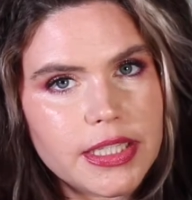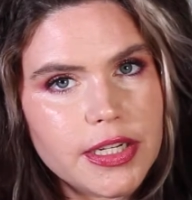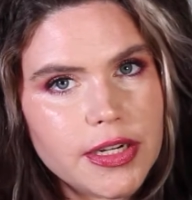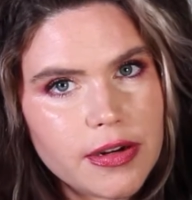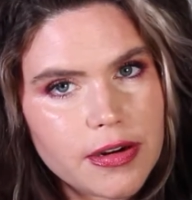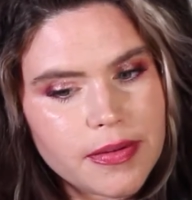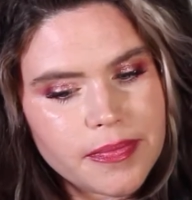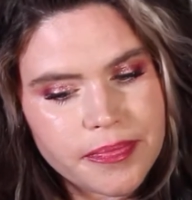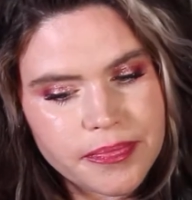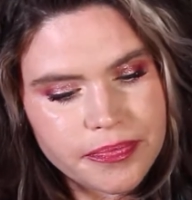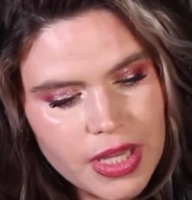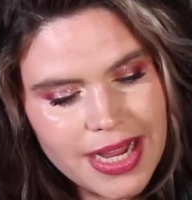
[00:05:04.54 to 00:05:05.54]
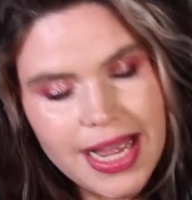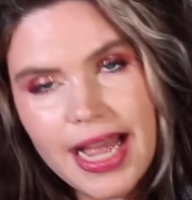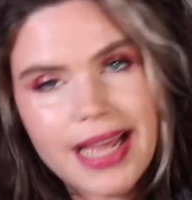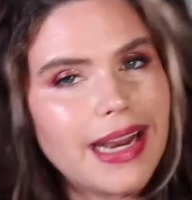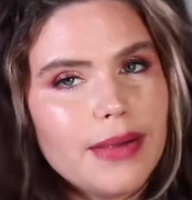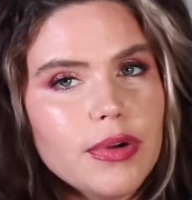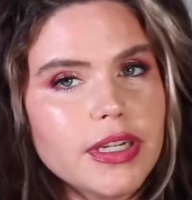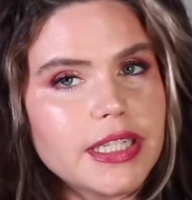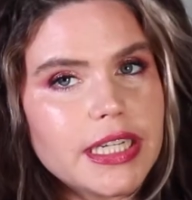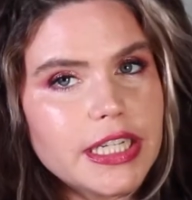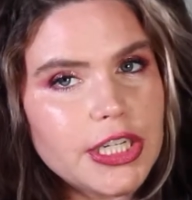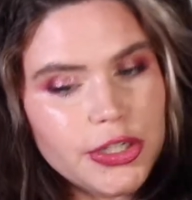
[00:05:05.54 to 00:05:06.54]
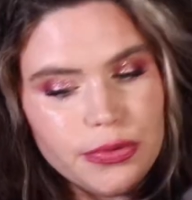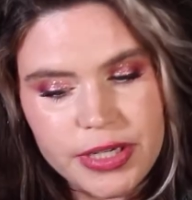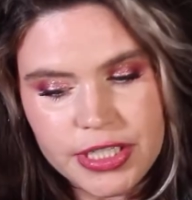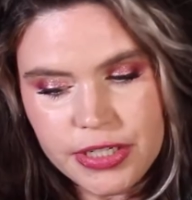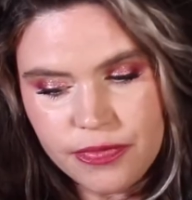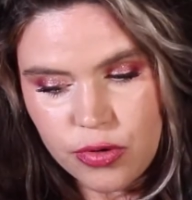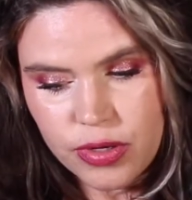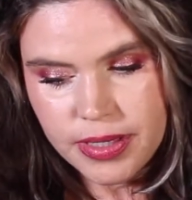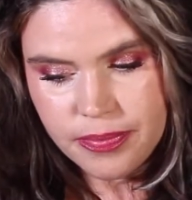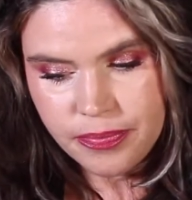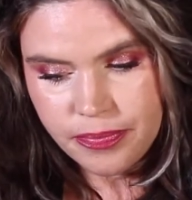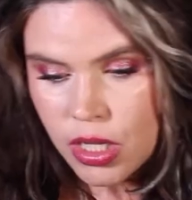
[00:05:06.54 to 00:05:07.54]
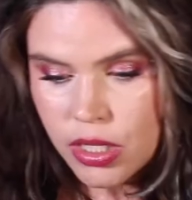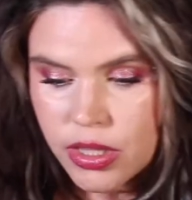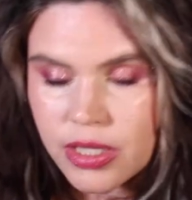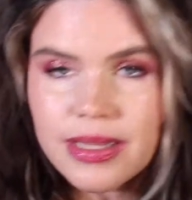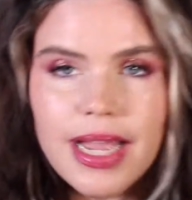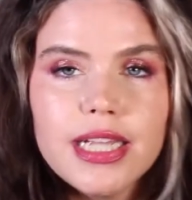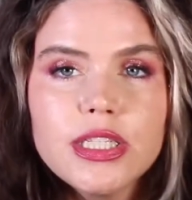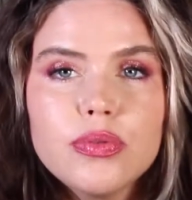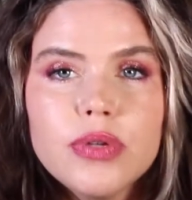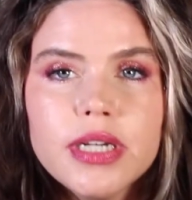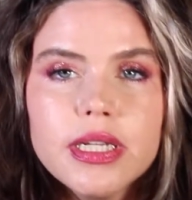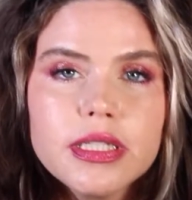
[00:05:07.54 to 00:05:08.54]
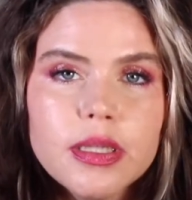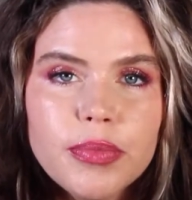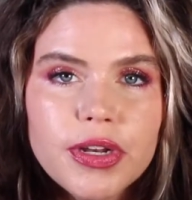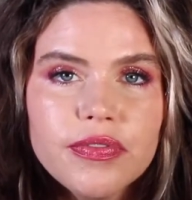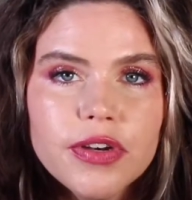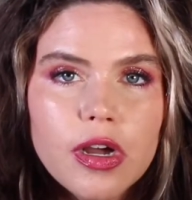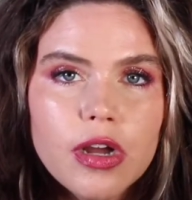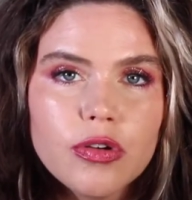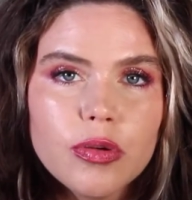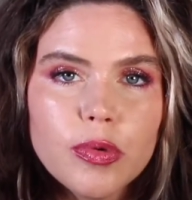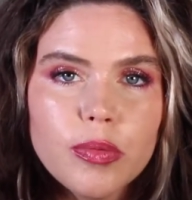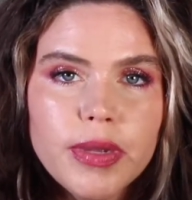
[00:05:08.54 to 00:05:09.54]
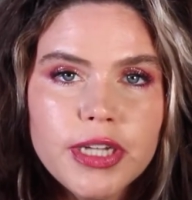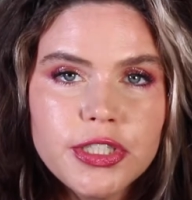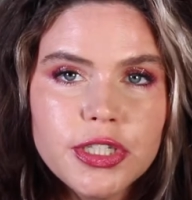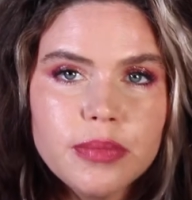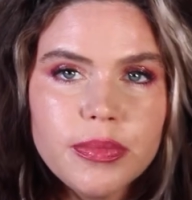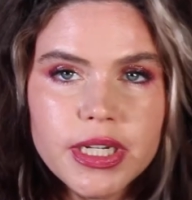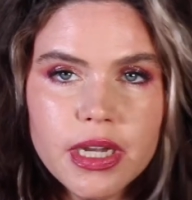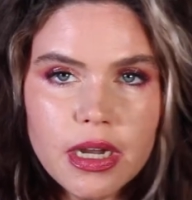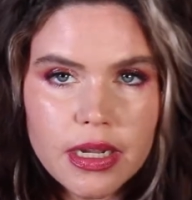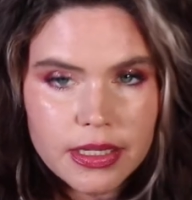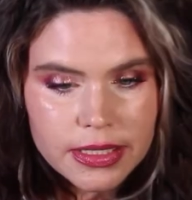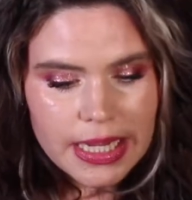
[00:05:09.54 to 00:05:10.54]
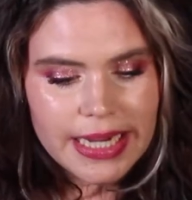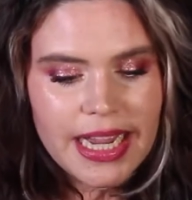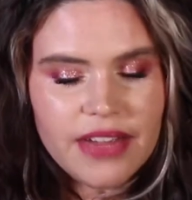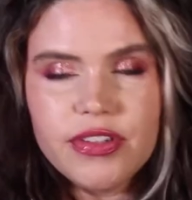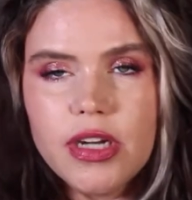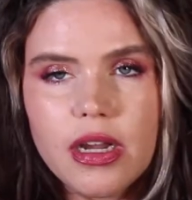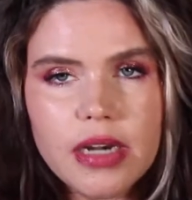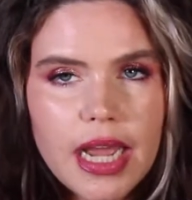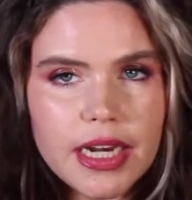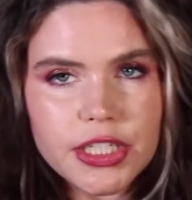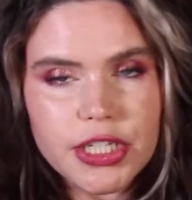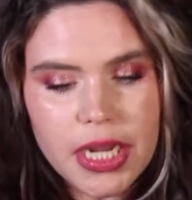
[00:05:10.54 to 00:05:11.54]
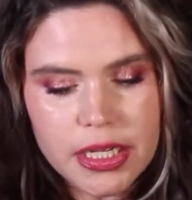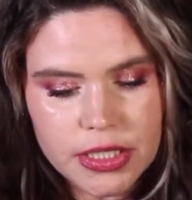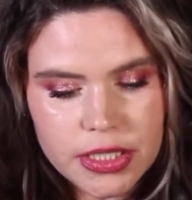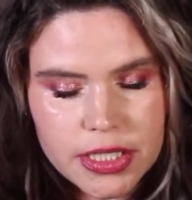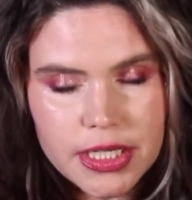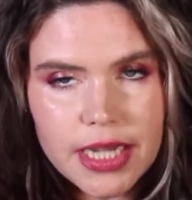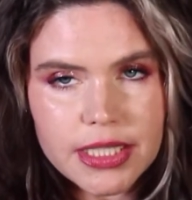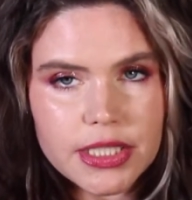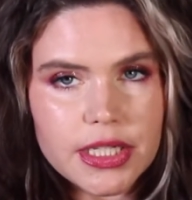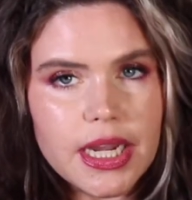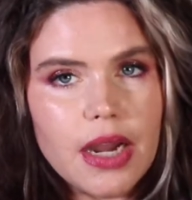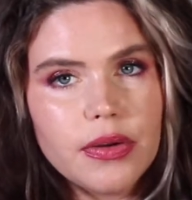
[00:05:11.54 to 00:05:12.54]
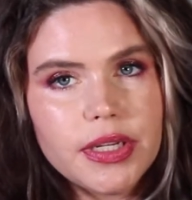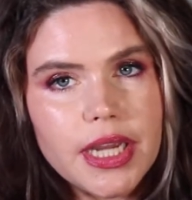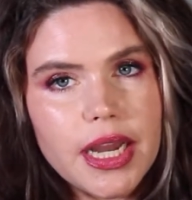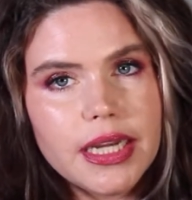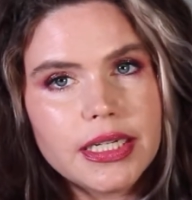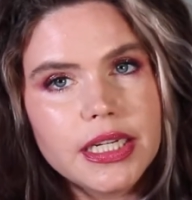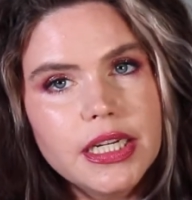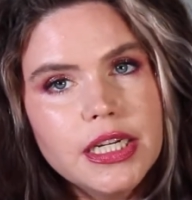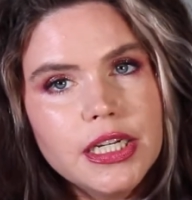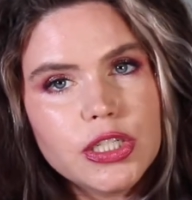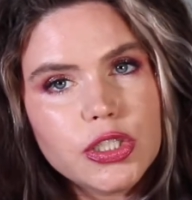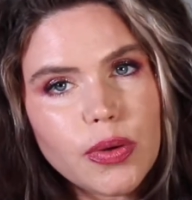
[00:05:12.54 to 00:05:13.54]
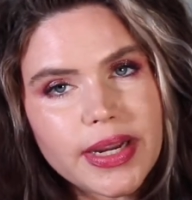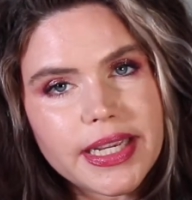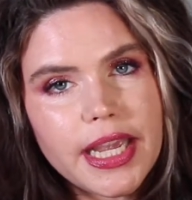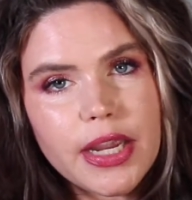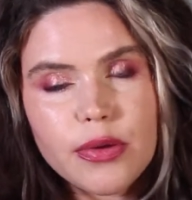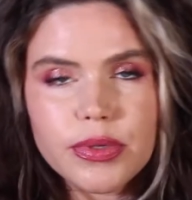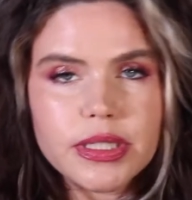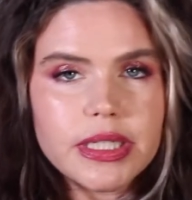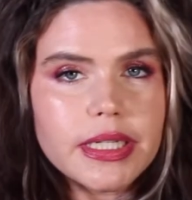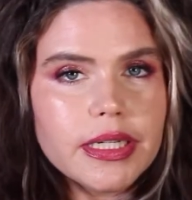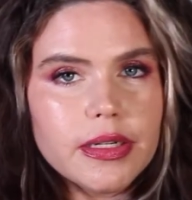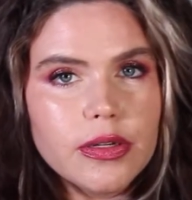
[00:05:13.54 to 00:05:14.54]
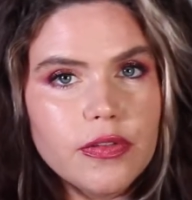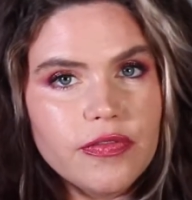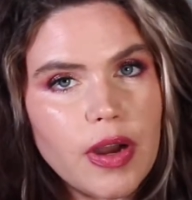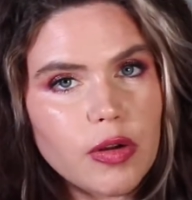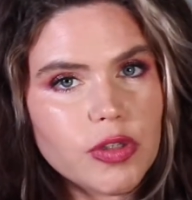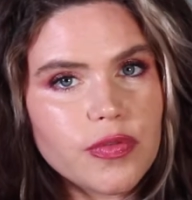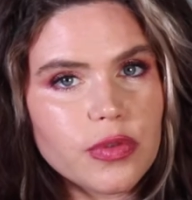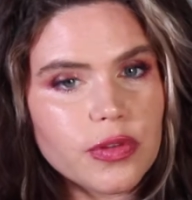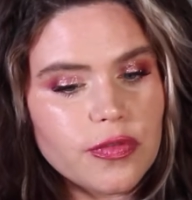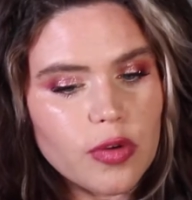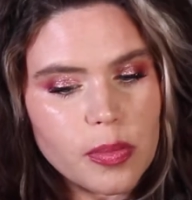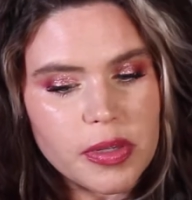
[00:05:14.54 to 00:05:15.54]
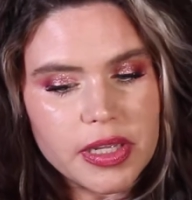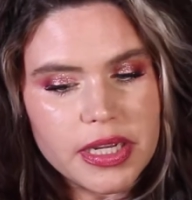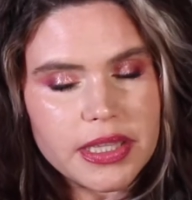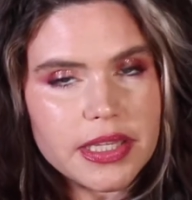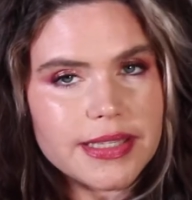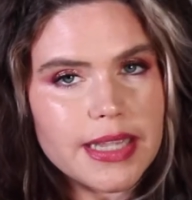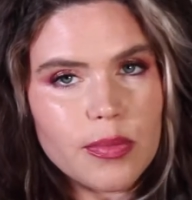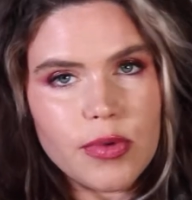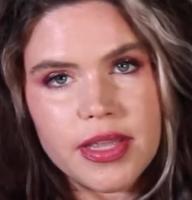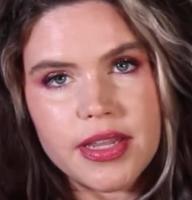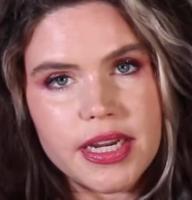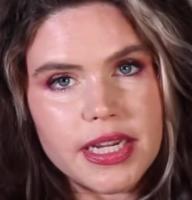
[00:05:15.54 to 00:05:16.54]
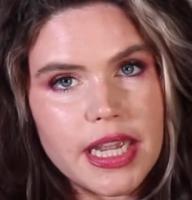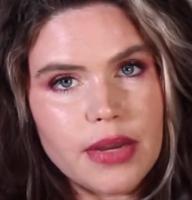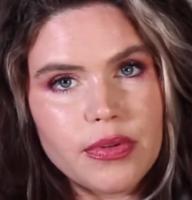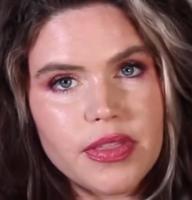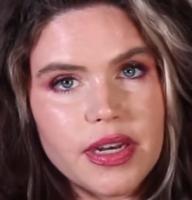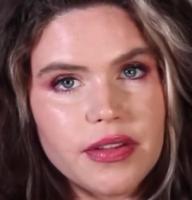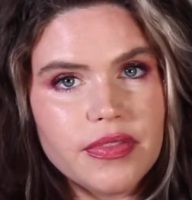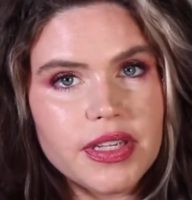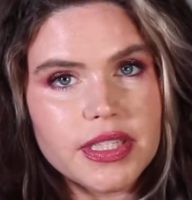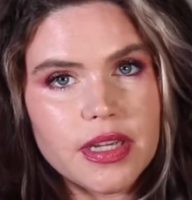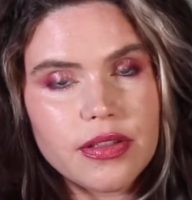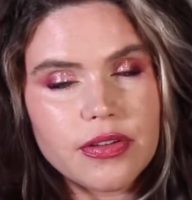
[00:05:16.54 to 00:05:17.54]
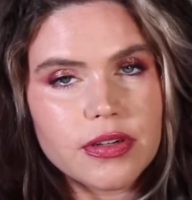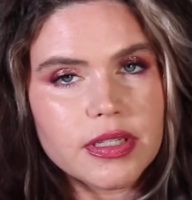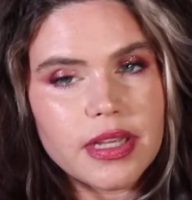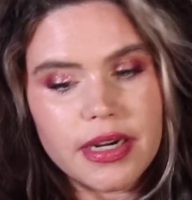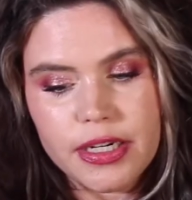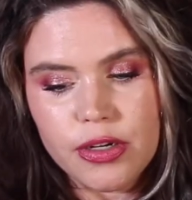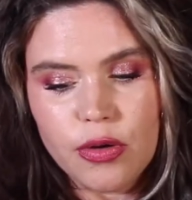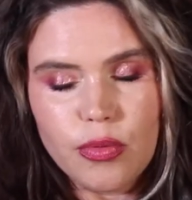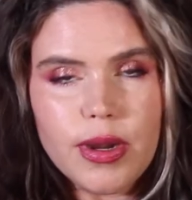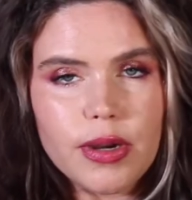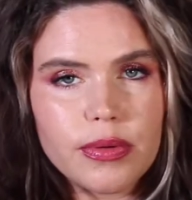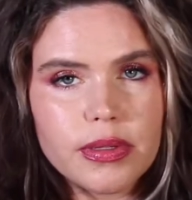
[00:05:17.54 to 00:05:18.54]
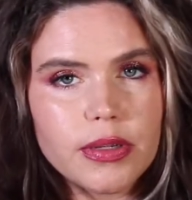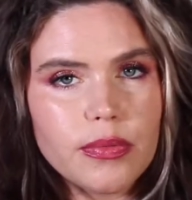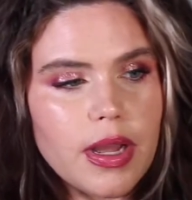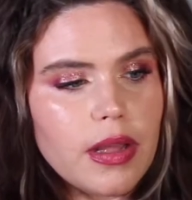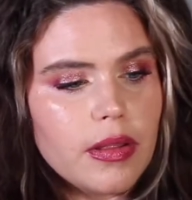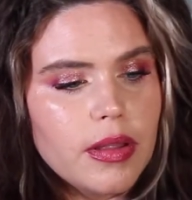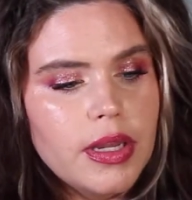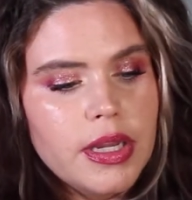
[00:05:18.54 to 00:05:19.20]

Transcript: year, and I want to continue reaching for it. The last one is a bit of an honorable mention because I have not had a chance to test it out yet, so I can't really vouch for the formula in the same way that I can with any of these others that I know wear really well.